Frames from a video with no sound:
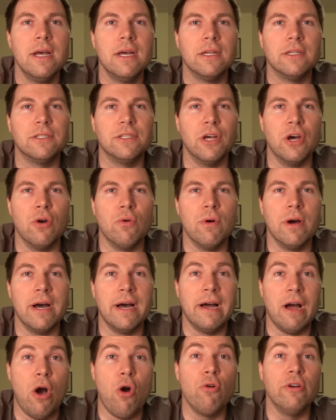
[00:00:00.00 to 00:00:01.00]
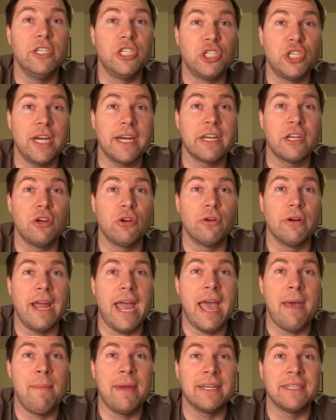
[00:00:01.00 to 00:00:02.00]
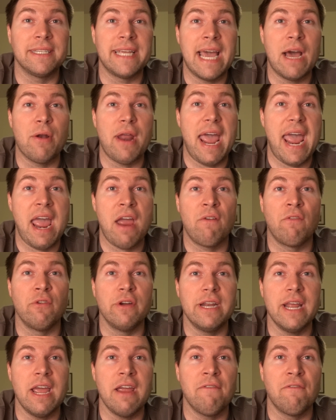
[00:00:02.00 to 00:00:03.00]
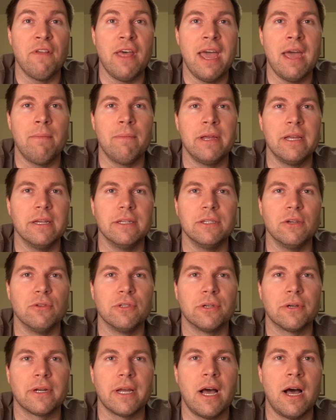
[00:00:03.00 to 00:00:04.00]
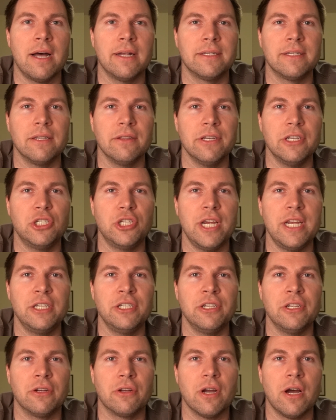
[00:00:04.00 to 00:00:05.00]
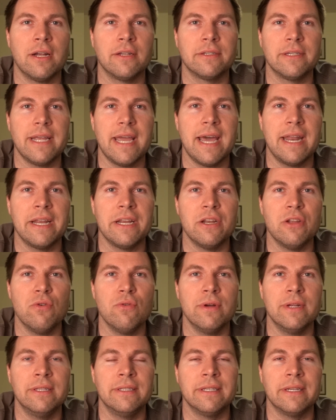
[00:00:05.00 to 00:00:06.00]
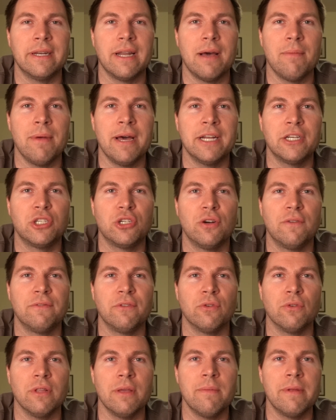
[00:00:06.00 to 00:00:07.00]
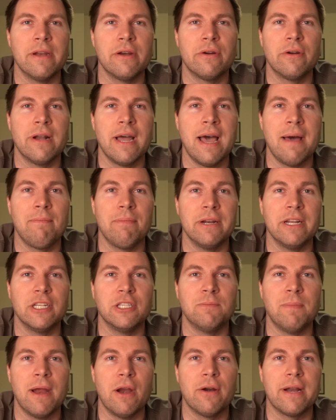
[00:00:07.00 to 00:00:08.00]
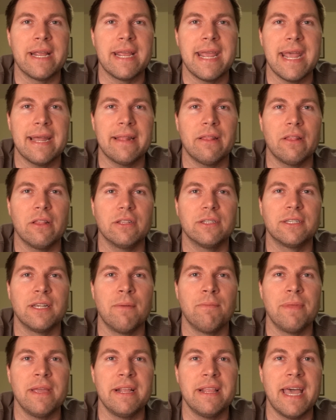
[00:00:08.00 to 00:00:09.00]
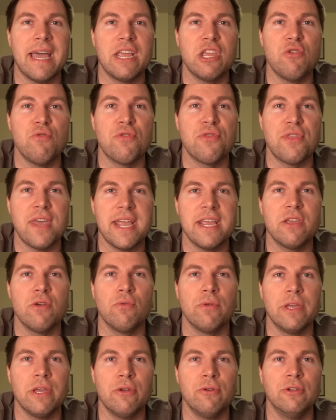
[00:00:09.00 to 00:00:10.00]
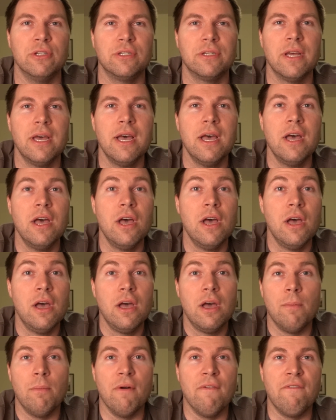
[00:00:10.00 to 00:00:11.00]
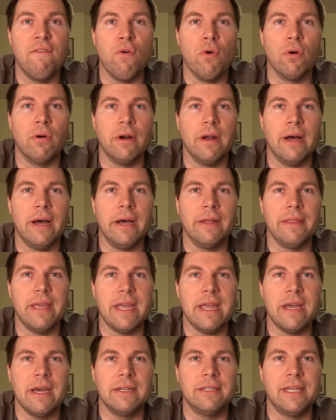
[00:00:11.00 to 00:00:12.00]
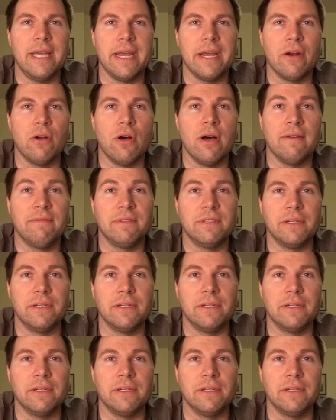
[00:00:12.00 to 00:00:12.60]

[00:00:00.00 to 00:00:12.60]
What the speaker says: So always check your Amex account every day for that because those are constantly changing, constantly adding new ones, and I'm not sure if they're limited or not, but it's better to get something that you think you'll use before they take it off.